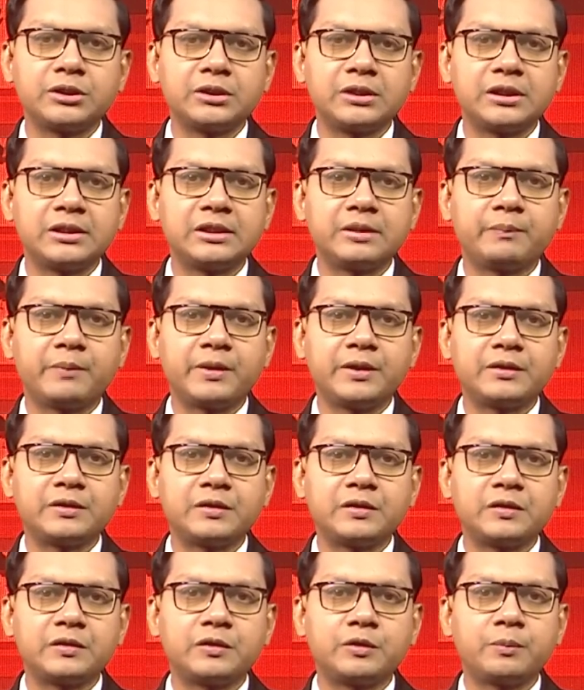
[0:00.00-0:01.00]

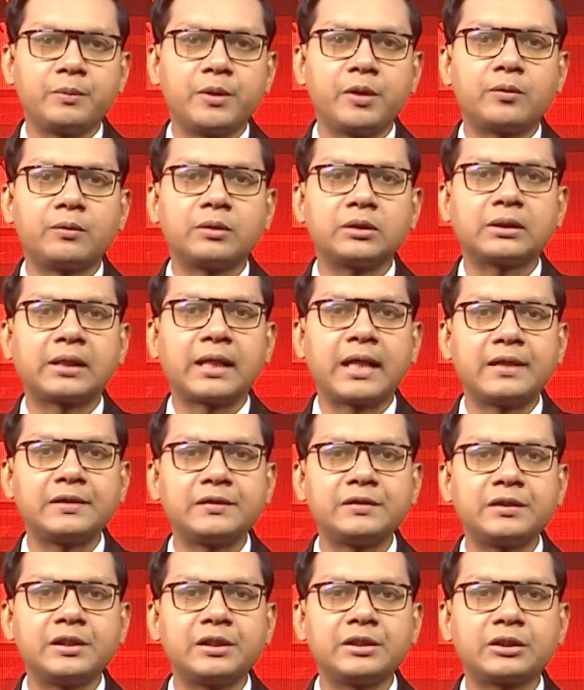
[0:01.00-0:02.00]
independent mayoral
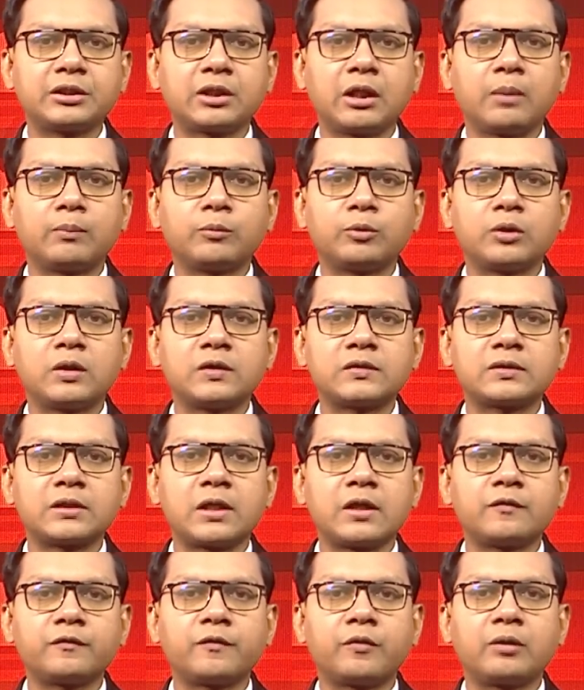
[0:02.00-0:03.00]
candidate Kamrul
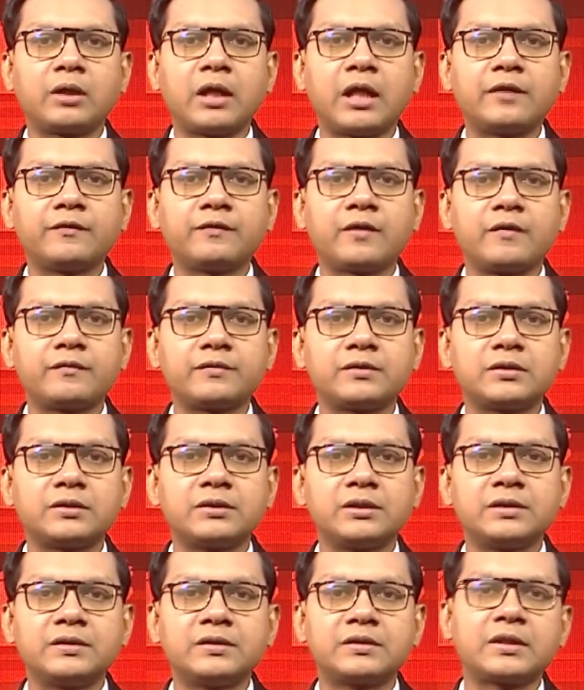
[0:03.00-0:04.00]
Hassan for life after
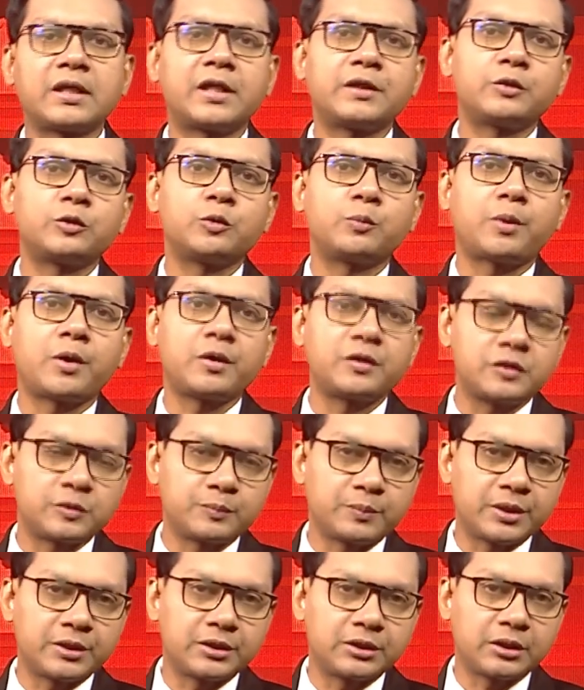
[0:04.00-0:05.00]
they decided to
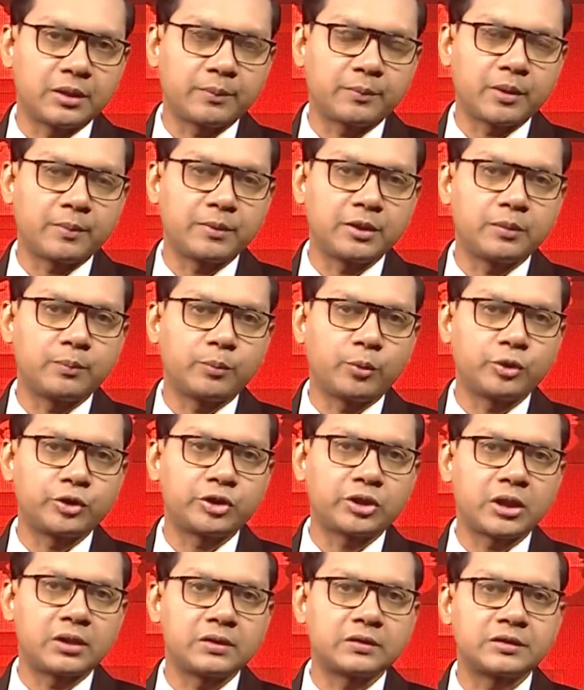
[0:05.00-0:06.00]
participate in upcoming
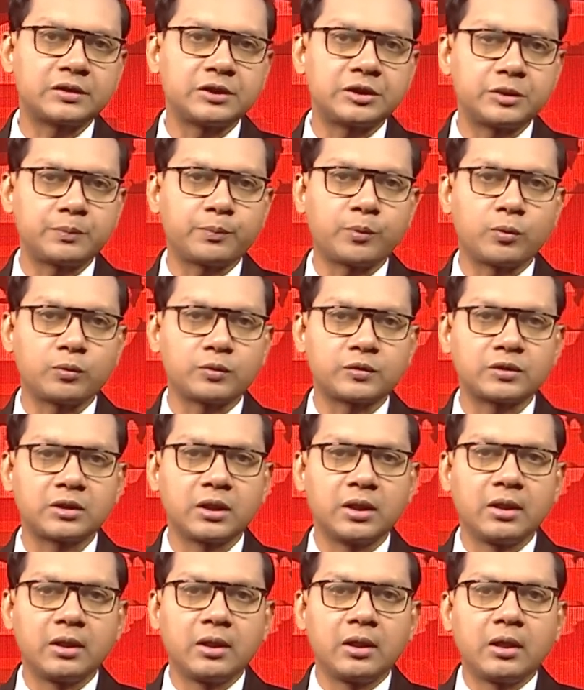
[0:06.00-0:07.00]
Borishal city polls.
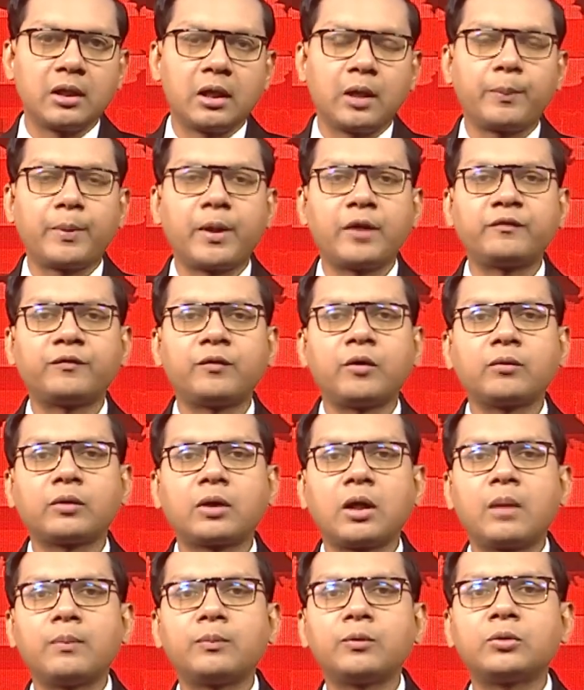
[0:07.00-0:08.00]
Apart from
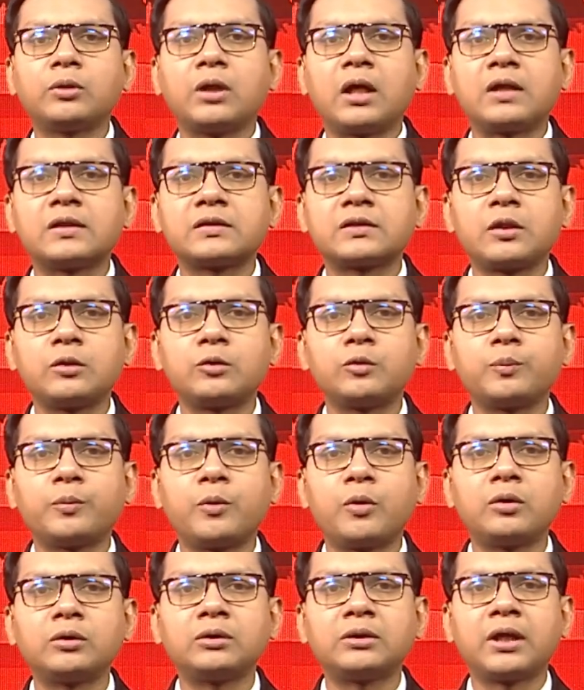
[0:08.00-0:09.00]
Kamrul Hassan
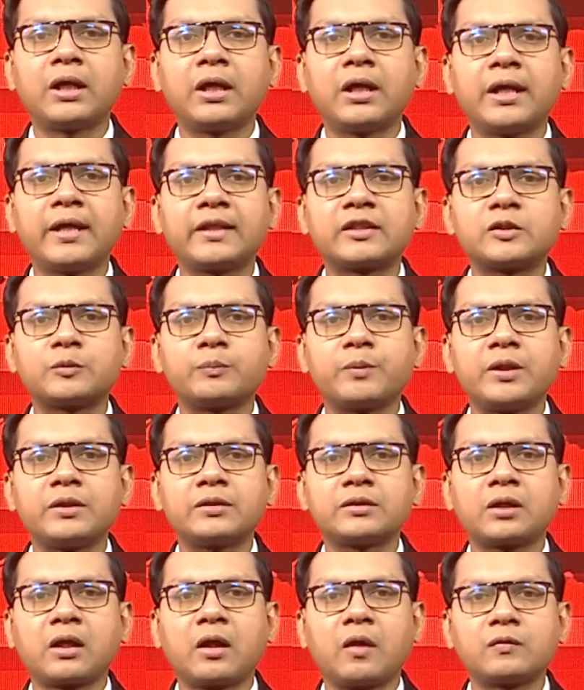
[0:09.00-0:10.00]
Rupon, the
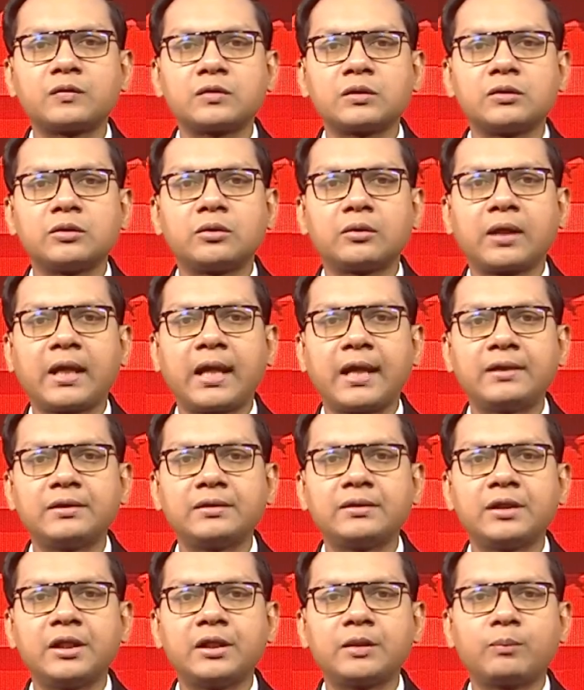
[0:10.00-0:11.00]
expelled councillor
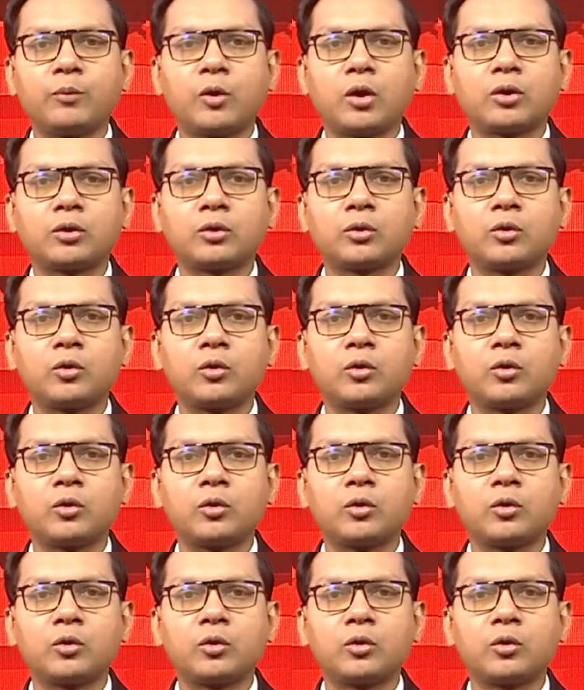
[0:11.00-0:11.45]
candidate Mohanagar